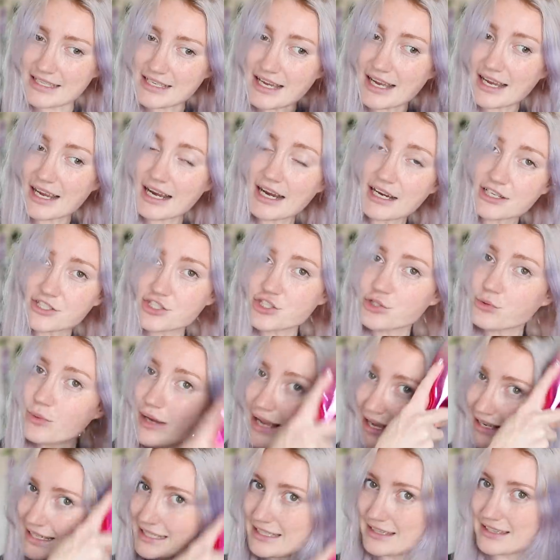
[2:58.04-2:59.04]
and I can't
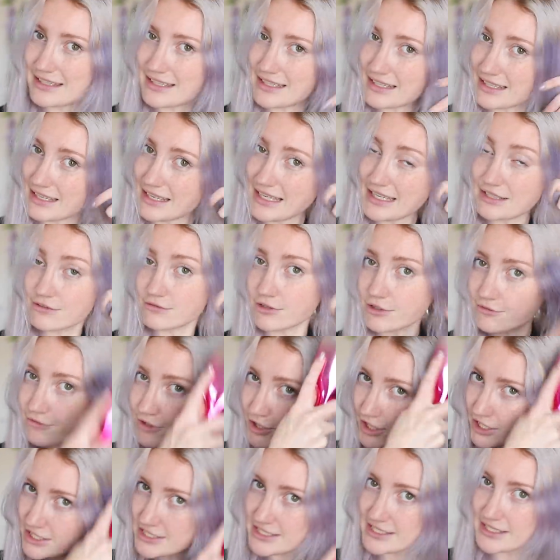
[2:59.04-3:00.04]
do anything in
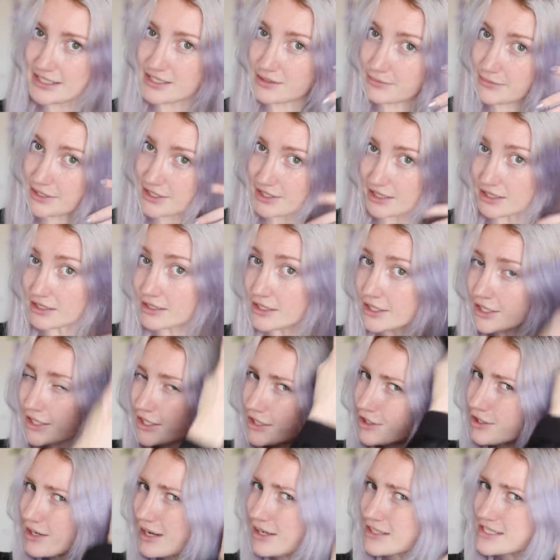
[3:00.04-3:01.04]
reverse in a mirror.
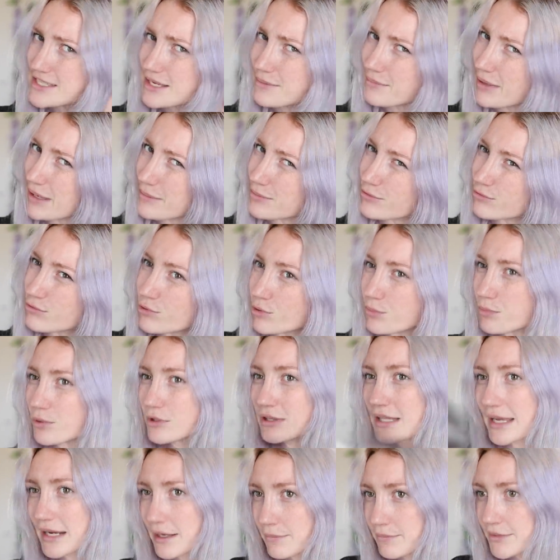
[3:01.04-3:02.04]
You know how some people will
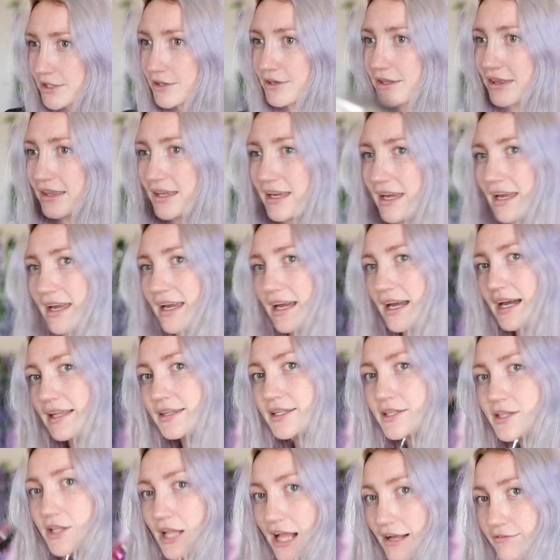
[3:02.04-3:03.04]
put like a mirror there
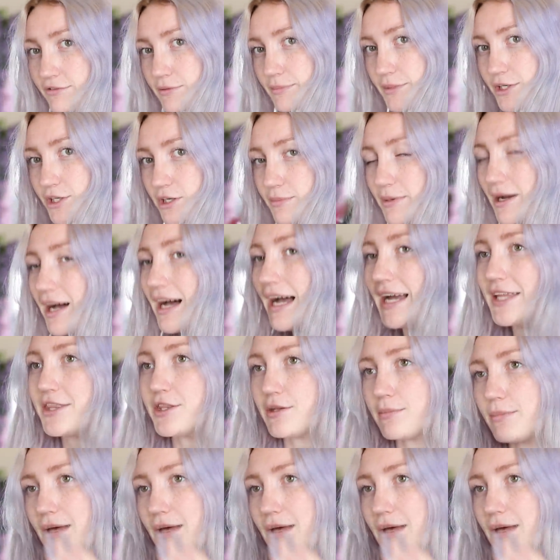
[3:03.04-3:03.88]
and then they'll have a mirror behind